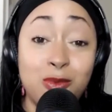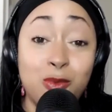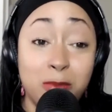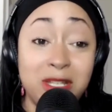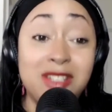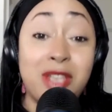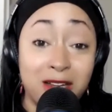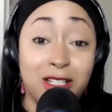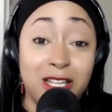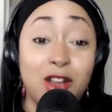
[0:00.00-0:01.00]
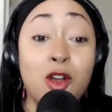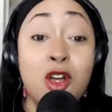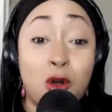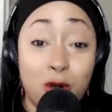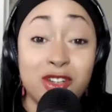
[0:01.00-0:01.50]
will be tackling
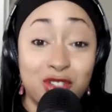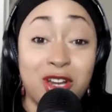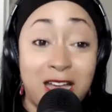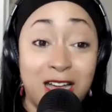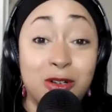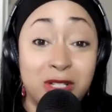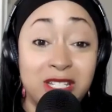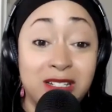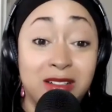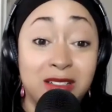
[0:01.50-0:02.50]
on Chicago yeah. Heal.